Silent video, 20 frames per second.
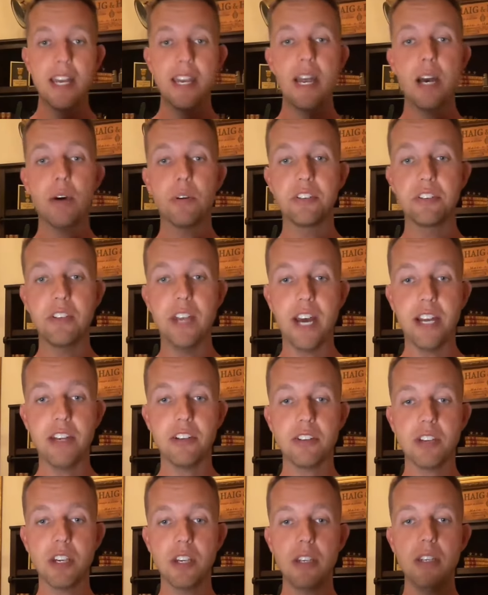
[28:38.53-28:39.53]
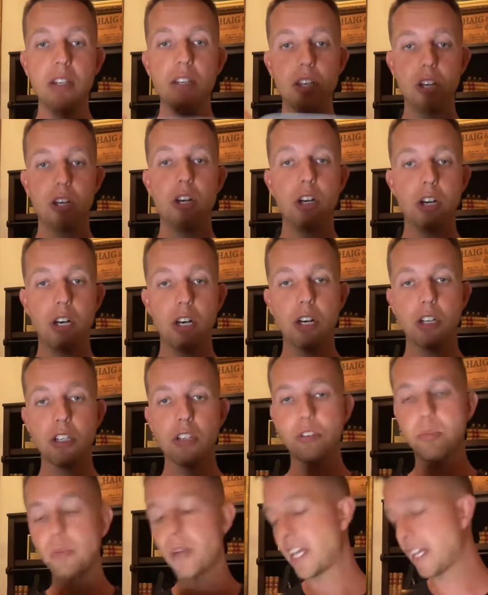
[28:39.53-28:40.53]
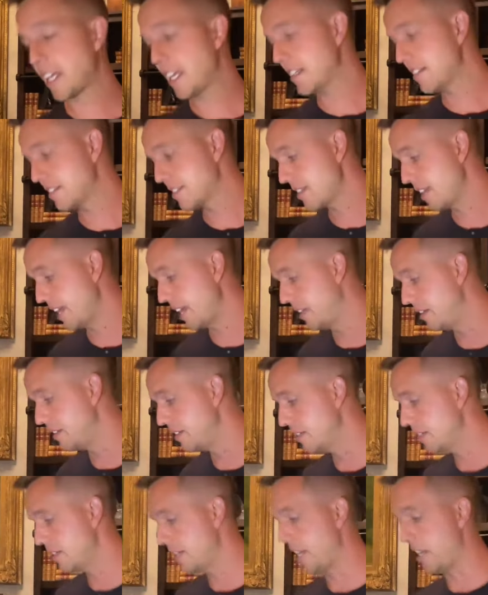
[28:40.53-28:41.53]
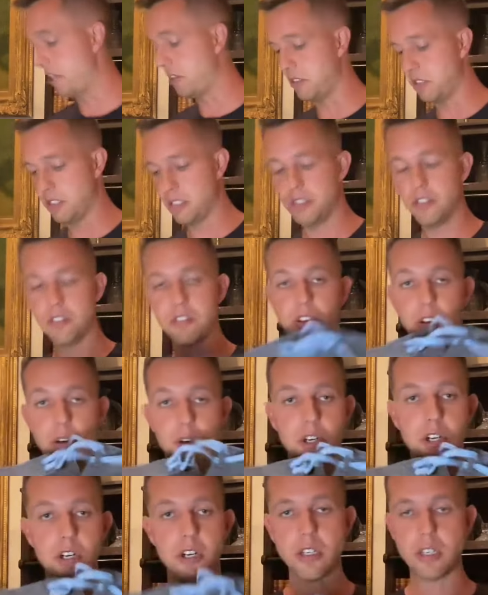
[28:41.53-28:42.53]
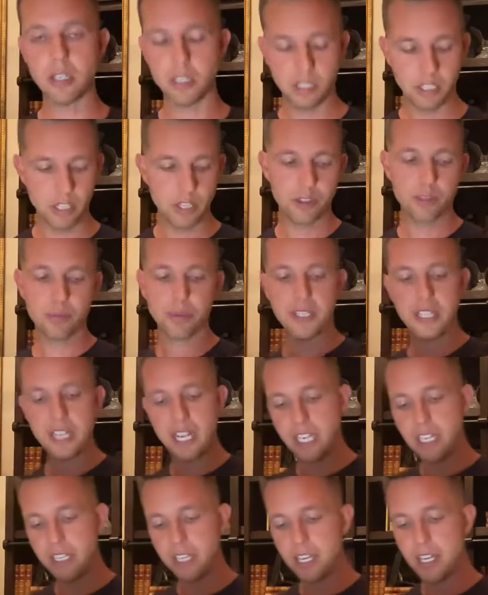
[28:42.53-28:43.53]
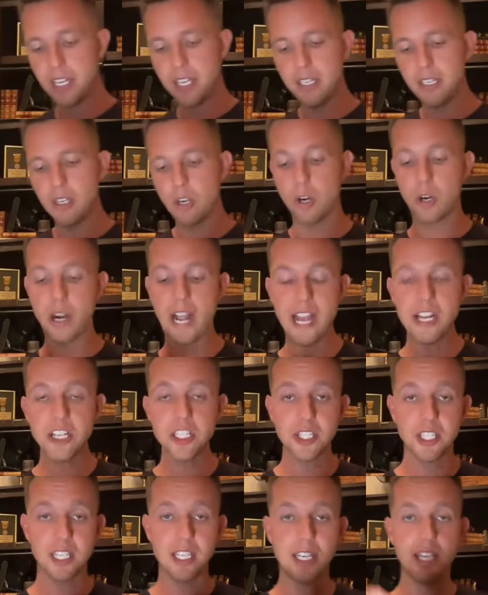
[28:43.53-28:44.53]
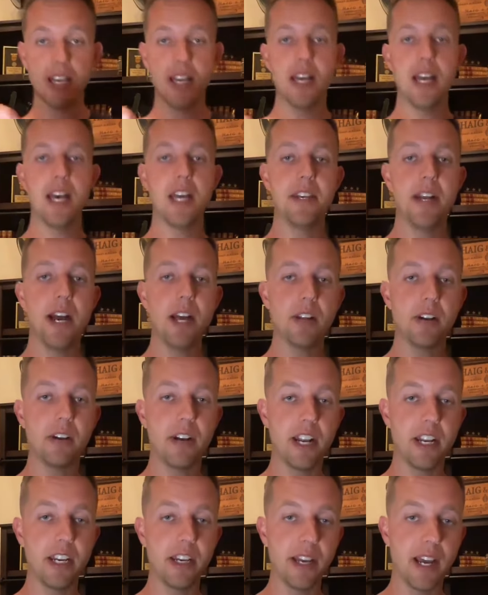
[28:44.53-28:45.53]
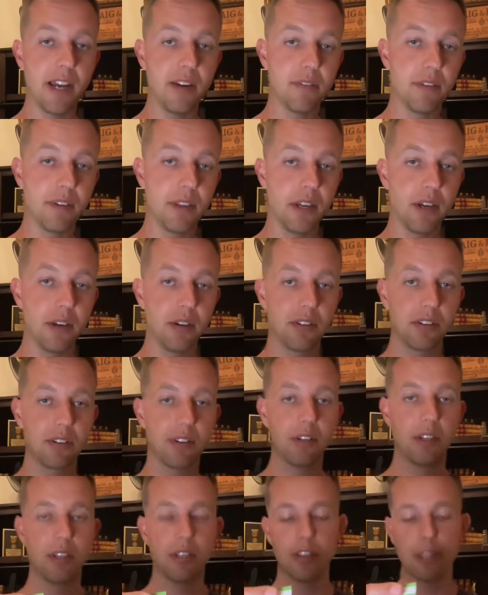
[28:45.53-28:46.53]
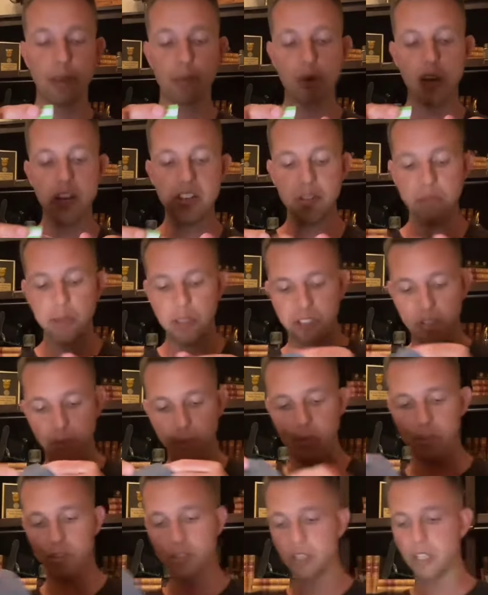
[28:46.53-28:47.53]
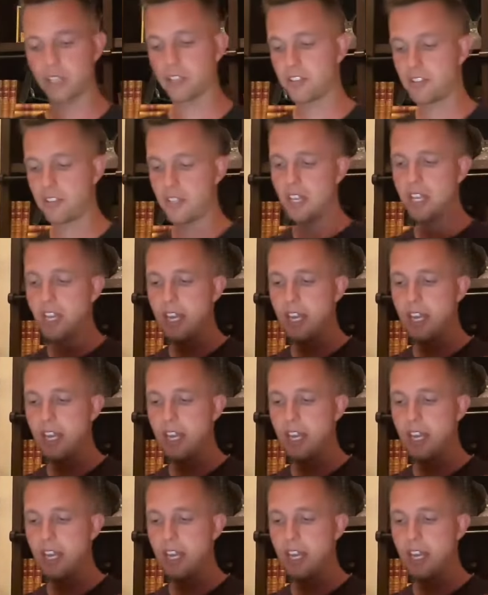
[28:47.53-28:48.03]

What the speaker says: Now it's not as good. Hook is what I get instead now. So Hook, $3.99, or actually $1.99 for those. They price them as swim trunks.